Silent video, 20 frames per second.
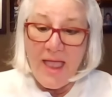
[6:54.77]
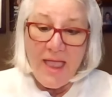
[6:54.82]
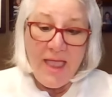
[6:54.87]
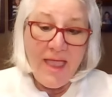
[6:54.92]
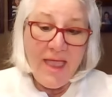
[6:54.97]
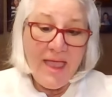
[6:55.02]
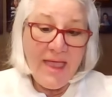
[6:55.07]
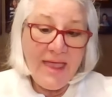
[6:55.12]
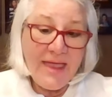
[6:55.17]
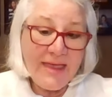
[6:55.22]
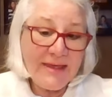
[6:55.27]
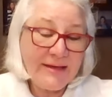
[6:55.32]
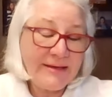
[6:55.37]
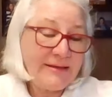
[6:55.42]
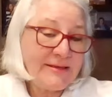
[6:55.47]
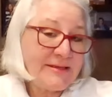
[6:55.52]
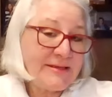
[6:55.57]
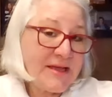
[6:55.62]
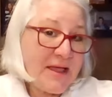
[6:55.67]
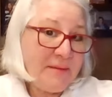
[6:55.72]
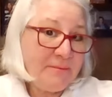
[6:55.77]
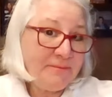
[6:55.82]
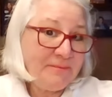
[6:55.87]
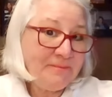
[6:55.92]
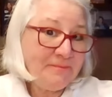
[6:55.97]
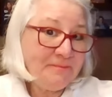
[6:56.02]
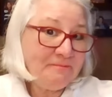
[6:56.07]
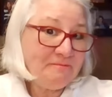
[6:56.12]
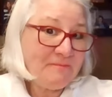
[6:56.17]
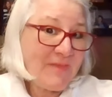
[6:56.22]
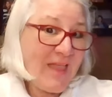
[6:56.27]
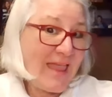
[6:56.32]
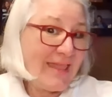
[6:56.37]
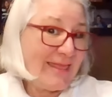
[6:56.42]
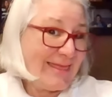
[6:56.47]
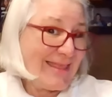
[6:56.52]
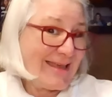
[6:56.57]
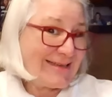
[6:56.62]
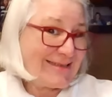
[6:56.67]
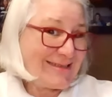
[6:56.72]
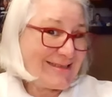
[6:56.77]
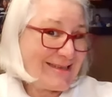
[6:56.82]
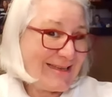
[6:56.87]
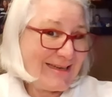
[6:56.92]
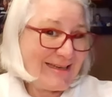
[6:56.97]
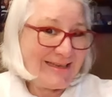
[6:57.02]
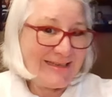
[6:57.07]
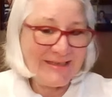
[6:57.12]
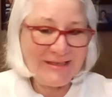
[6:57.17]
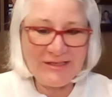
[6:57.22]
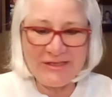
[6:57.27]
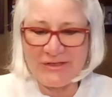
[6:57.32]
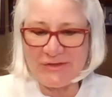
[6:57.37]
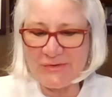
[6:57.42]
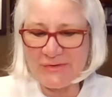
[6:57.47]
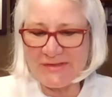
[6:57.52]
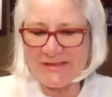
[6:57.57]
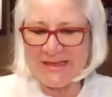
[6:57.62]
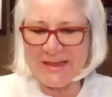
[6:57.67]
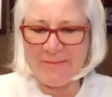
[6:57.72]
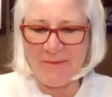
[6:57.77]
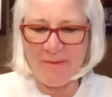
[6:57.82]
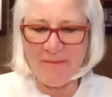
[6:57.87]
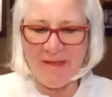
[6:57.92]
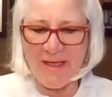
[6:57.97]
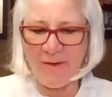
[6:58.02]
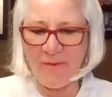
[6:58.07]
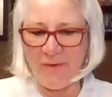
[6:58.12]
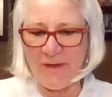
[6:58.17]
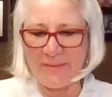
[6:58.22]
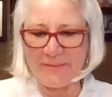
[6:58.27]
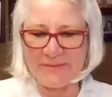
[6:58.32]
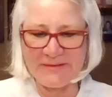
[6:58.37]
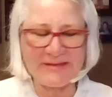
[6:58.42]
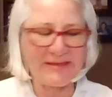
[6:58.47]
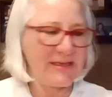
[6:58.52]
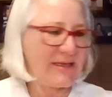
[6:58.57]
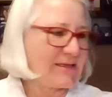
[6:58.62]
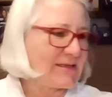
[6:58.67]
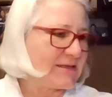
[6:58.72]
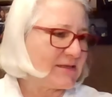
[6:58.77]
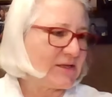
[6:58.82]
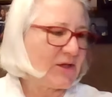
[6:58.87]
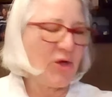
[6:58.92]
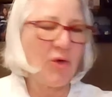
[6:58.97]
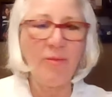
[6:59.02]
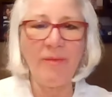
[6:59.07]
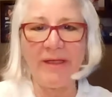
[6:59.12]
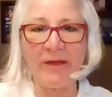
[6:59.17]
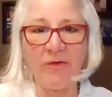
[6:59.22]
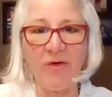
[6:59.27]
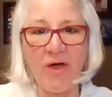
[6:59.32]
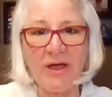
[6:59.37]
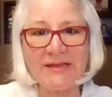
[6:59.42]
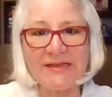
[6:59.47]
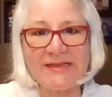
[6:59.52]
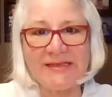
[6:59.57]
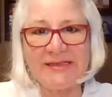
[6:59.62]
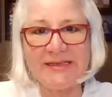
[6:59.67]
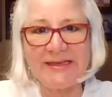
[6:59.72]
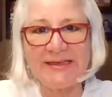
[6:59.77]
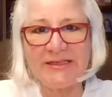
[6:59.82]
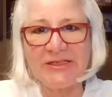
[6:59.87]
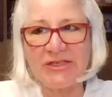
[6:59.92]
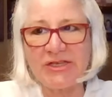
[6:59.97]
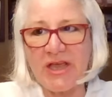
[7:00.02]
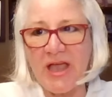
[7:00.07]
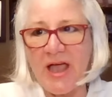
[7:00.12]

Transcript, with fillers: And let's get into some of my whips. So my cross stitch,